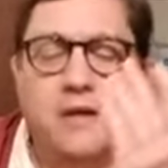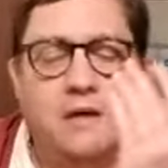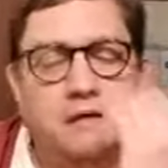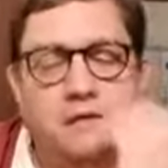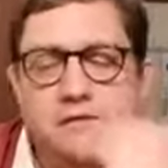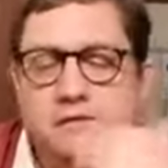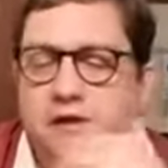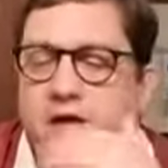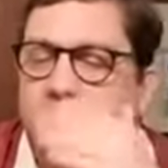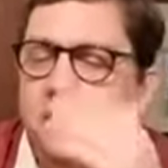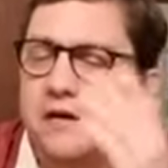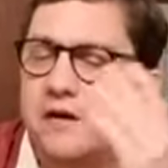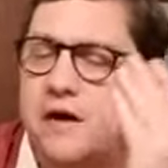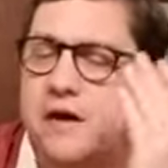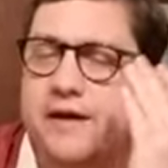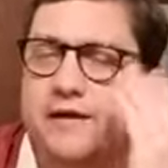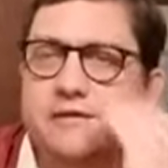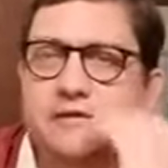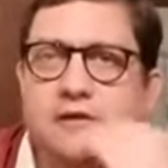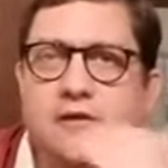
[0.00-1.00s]
It's got a
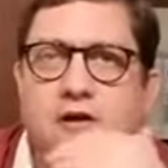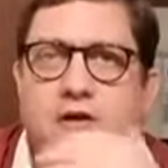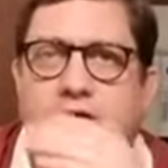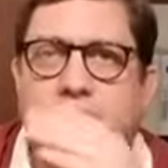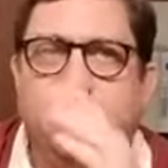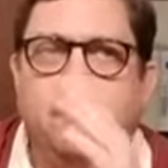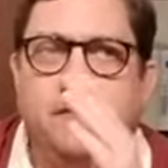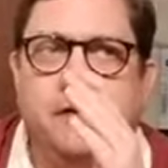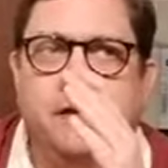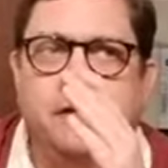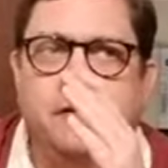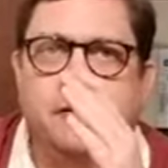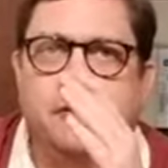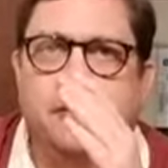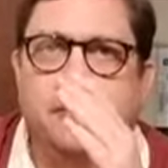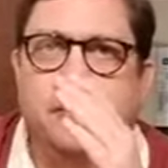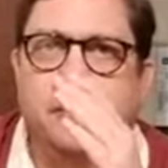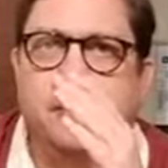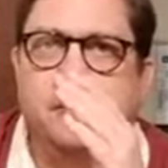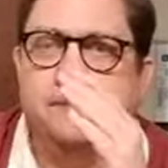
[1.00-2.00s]
nice long finish to
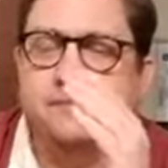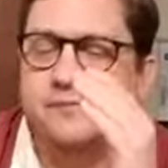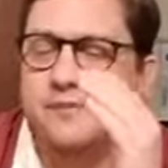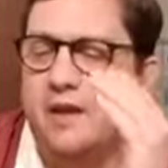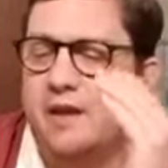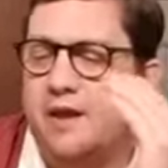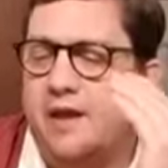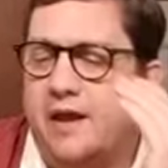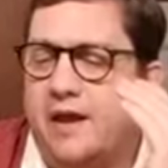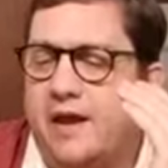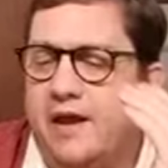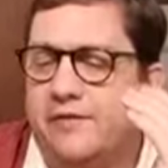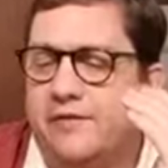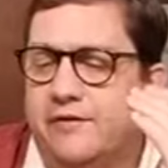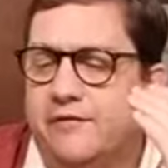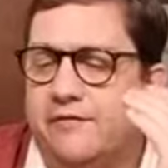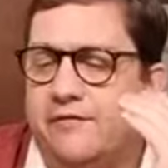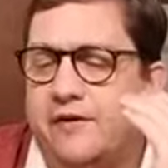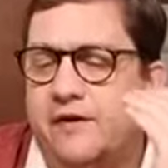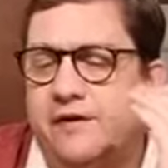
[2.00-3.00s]
it. And the
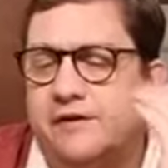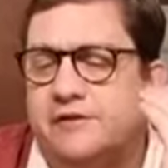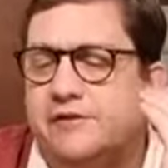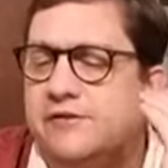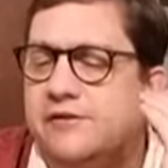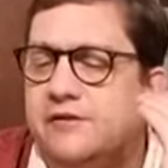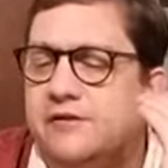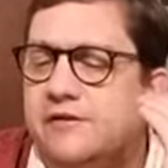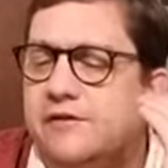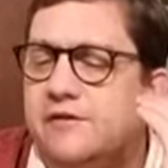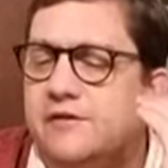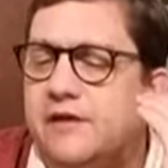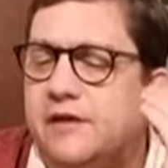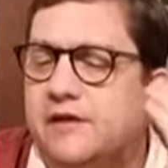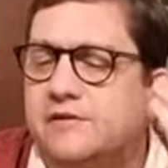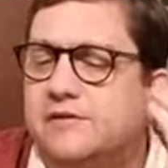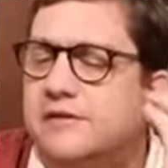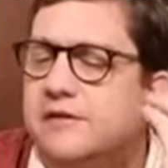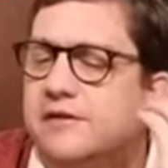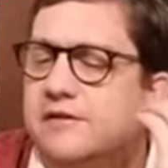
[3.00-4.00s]
finish
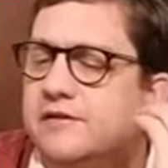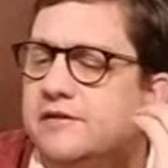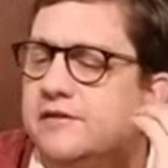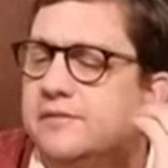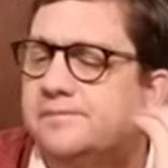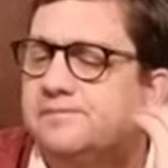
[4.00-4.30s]
doesn't